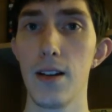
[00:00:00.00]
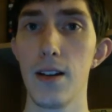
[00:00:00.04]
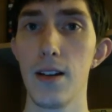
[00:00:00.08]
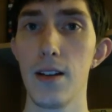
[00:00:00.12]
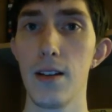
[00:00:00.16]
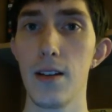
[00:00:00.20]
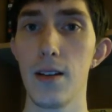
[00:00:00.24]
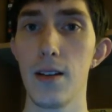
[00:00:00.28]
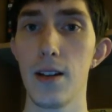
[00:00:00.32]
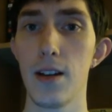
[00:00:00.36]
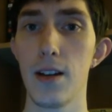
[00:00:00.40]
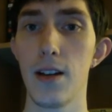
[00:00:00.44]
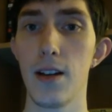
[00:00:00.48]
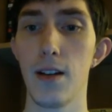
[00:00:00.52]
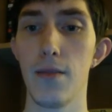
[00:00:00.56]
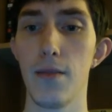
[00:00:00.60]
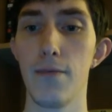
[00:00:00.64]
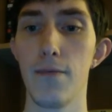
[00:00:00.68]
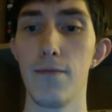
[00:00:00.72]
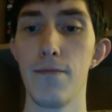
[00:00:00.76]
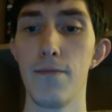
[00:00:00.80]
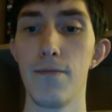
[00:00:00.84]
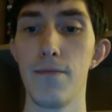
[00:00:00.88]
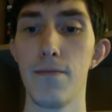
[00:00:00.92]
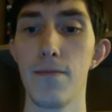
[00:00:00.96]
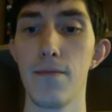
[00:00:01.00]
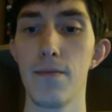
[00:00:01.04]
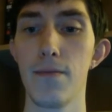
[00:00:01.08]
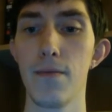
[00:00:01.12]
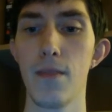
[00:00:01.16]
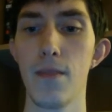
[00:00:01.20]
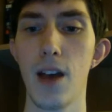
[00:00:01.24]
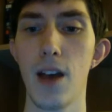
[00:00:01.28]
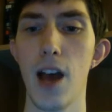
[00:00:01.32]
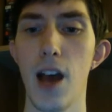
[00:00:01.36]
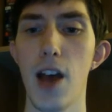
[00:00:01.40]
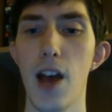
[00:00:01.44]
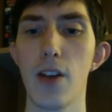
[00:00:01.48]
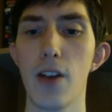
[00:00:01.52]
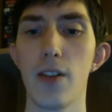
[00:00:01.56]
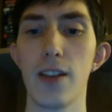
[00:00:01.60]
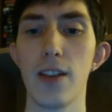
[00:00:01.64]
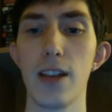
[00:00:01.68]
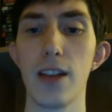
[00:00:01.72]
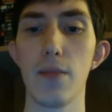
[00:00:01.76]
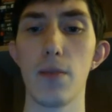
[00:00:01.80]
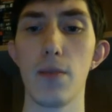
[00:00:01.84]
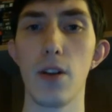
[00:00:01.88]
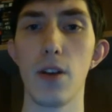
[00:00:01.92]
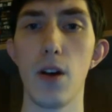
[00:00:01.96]
Well, I could
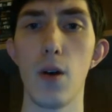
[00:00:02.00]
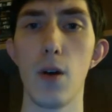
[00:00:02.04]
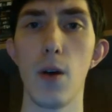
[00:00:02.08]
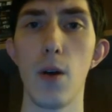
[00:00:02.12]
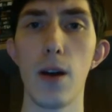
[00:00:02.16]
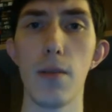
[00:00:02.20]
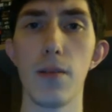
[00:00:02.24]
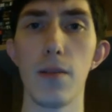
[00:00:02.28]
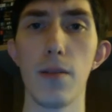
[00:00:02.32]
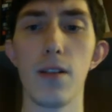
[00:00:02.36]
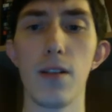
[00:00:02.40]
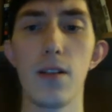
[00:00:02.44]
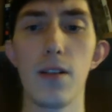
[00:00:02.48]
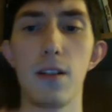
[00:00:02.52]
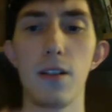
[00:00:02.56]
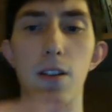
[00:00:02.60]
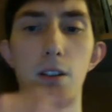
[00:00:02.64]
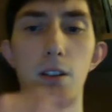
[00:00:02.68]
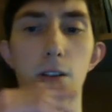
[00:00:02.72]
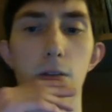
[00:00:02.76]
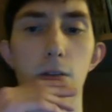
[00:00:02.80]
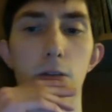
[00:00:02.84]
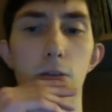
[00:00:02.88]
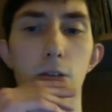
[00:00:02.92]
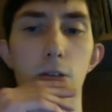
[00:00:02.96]
keep going, but, you know,